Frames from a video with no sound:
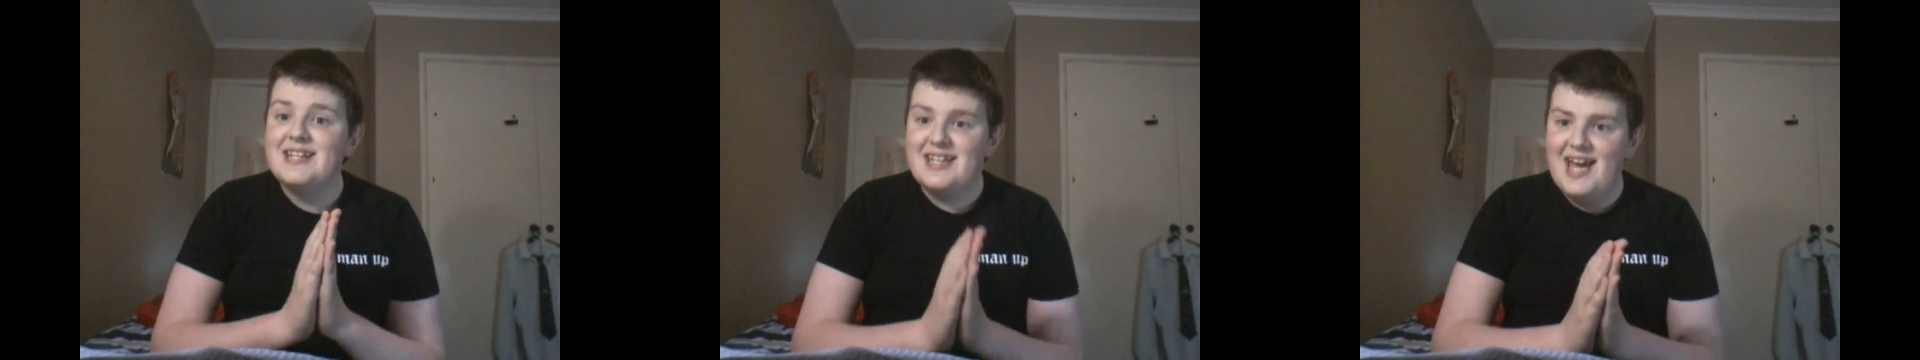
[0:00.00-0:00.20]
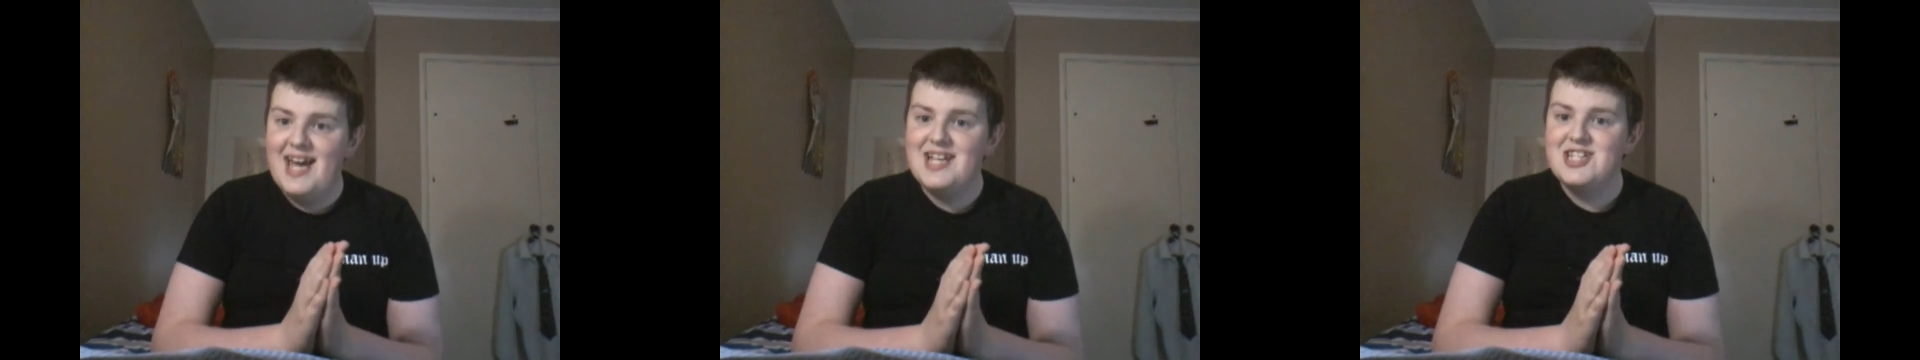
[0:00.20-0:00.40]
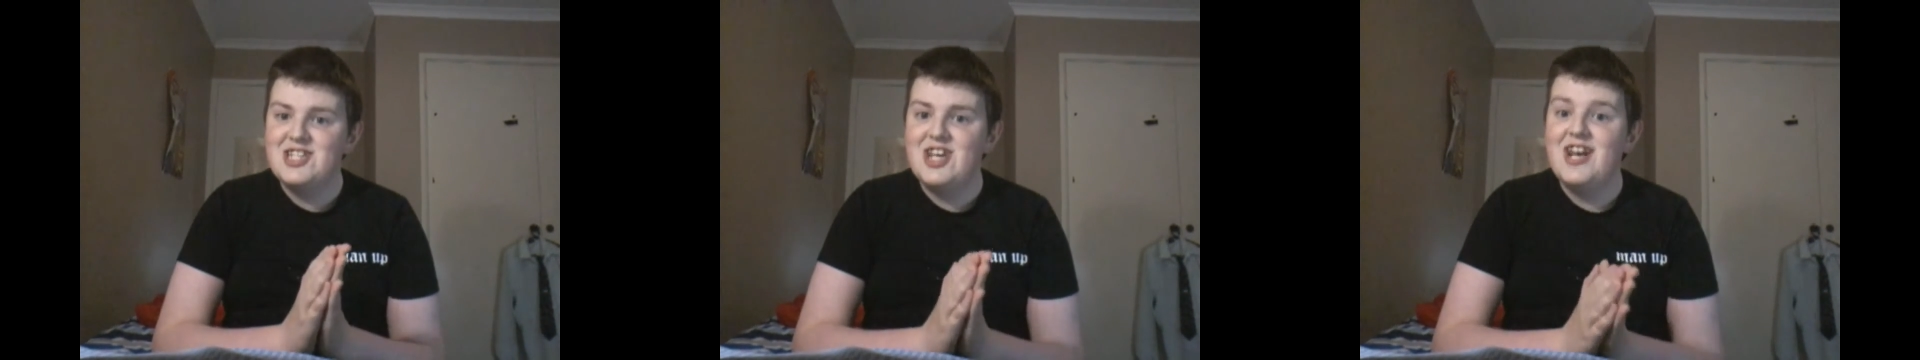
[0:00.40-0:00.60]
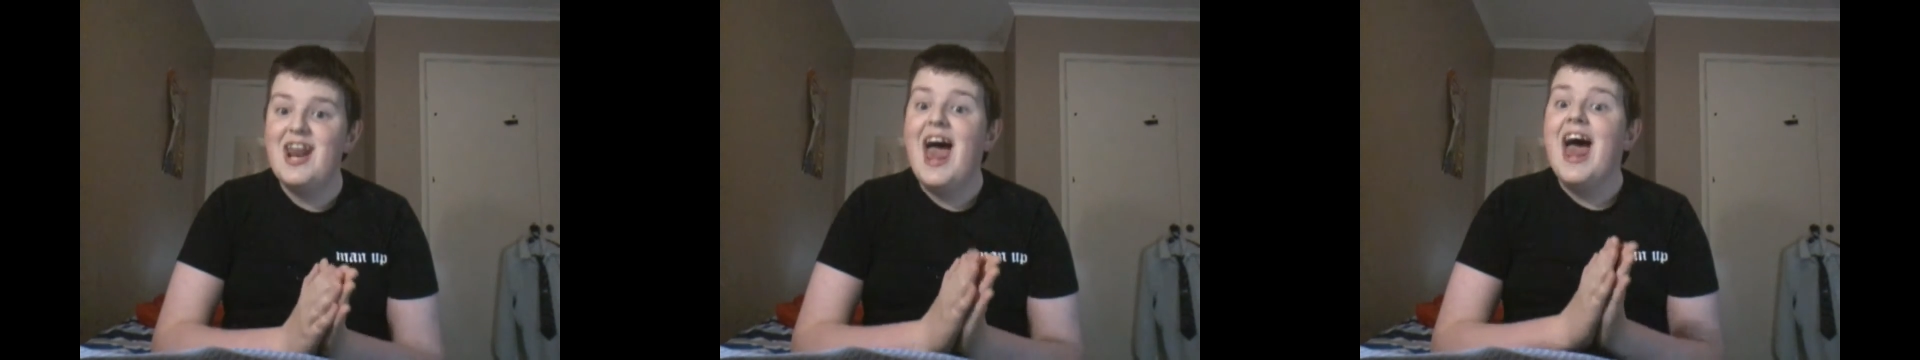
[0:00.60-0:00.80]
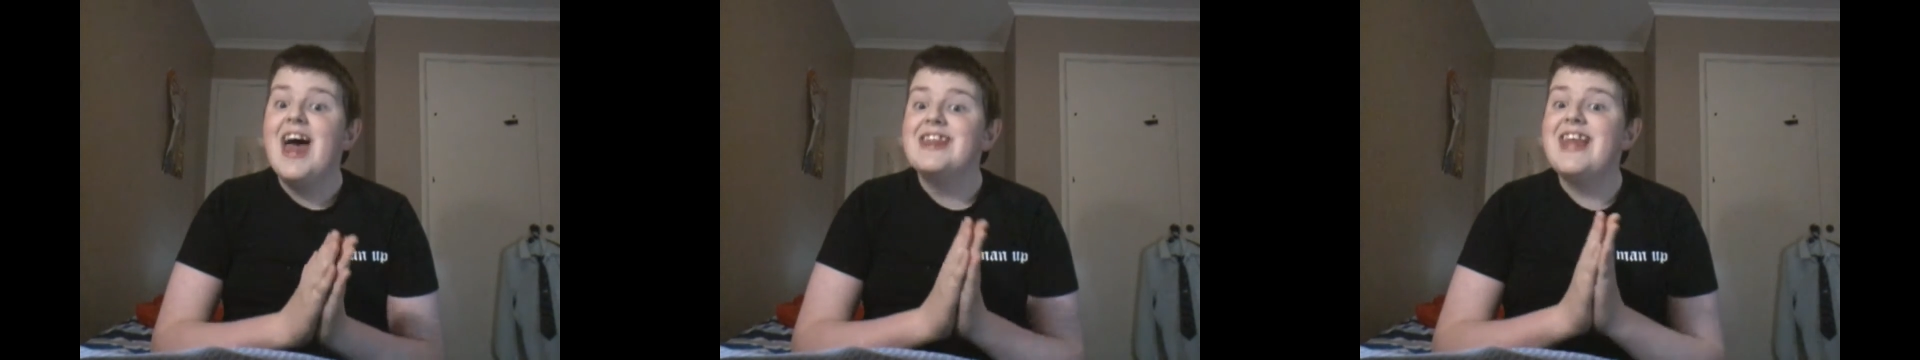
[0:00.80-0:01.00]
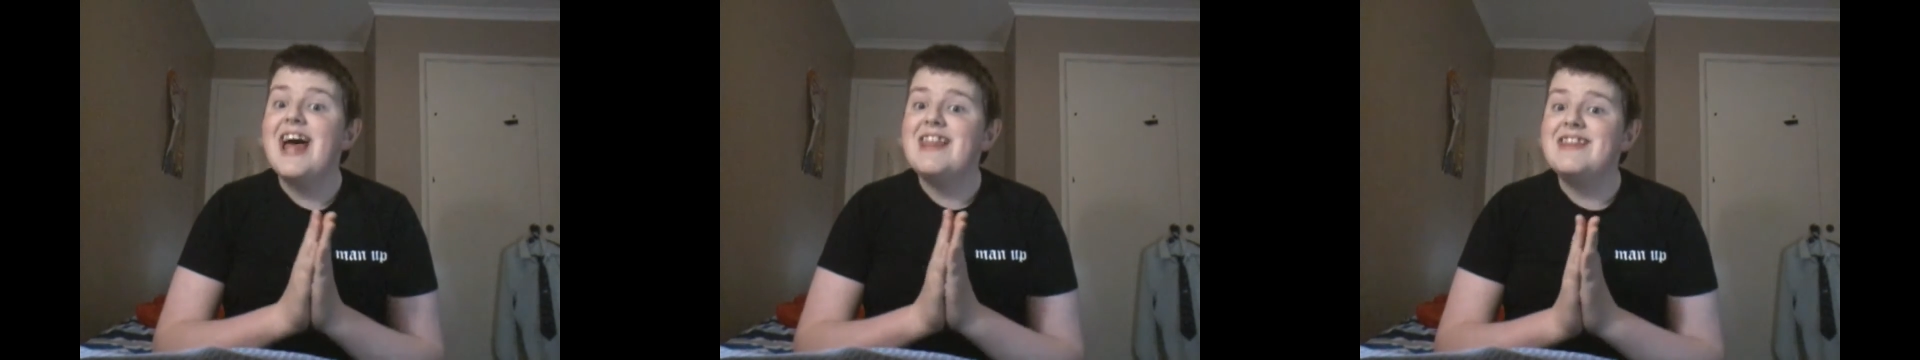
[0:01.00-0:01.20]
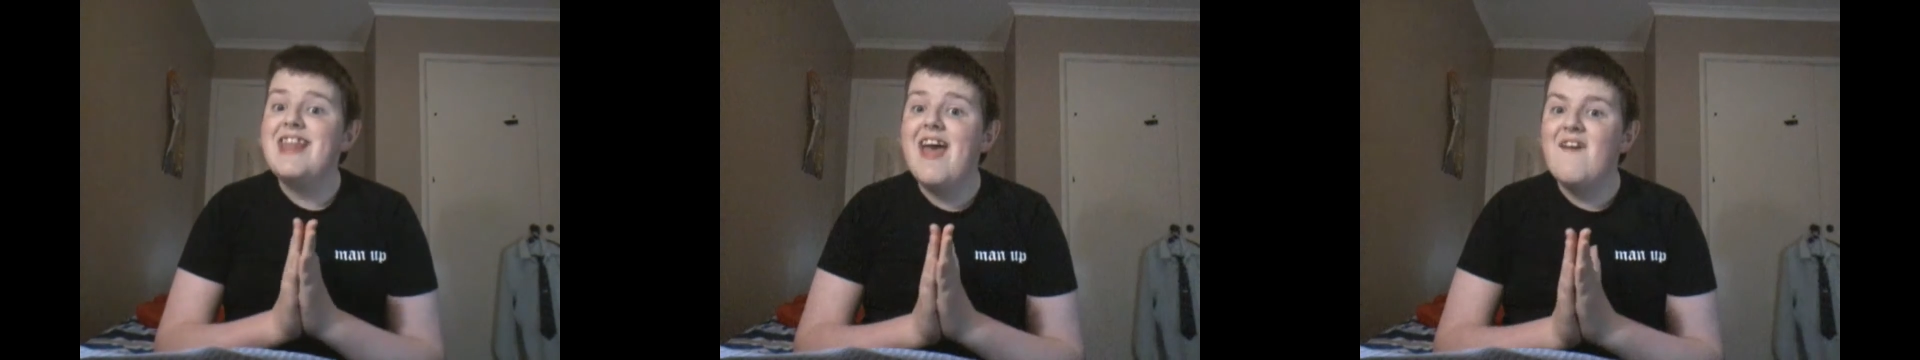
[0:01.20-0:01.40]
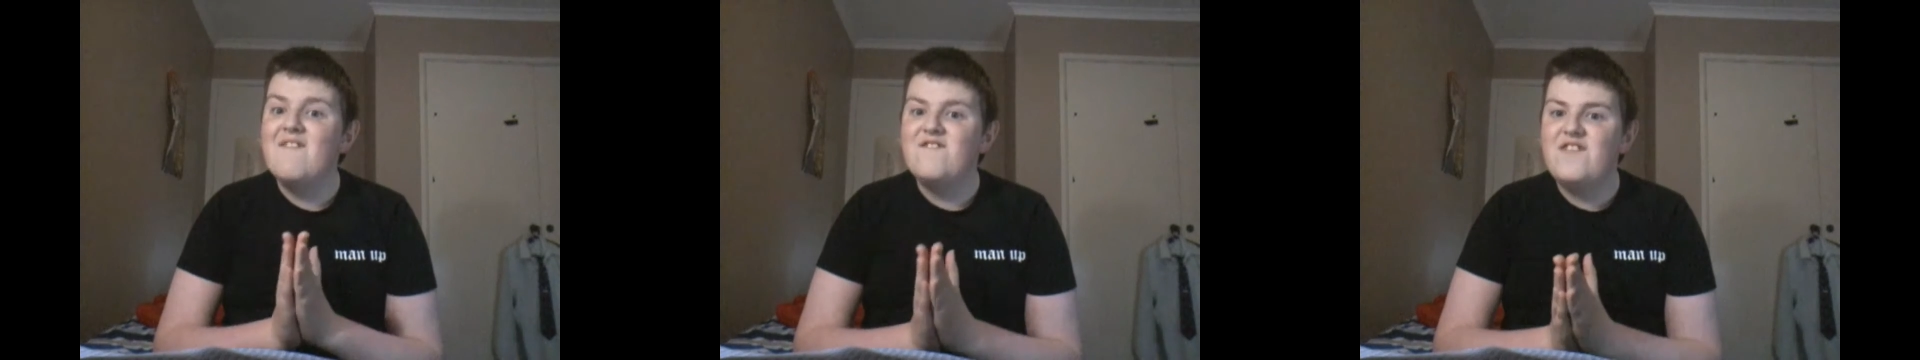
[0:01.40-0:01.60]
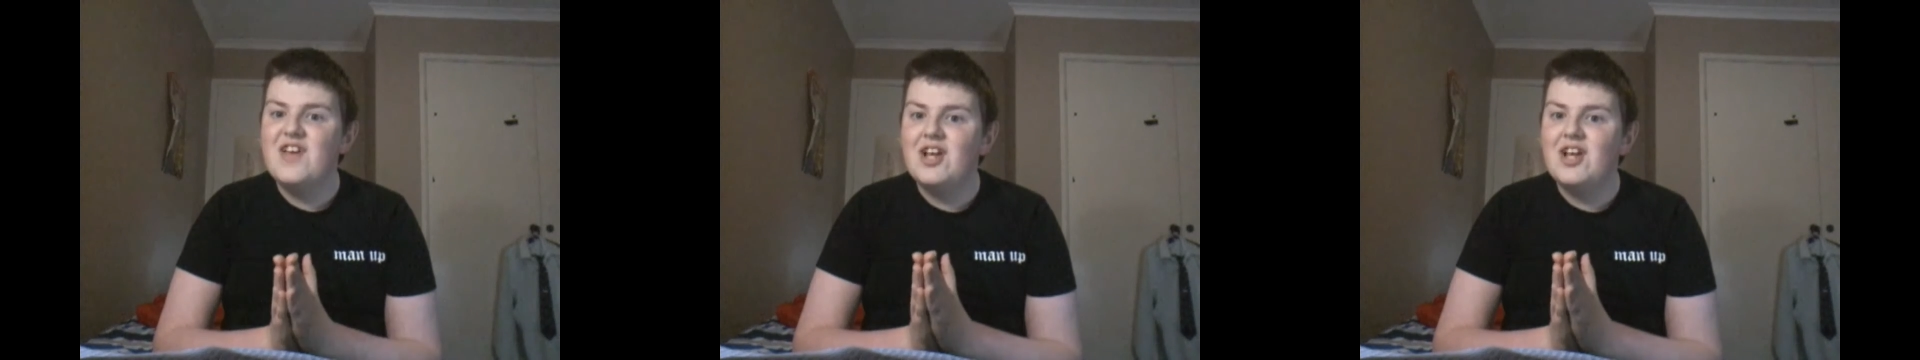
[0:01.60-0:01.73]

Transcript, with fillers: indication that they're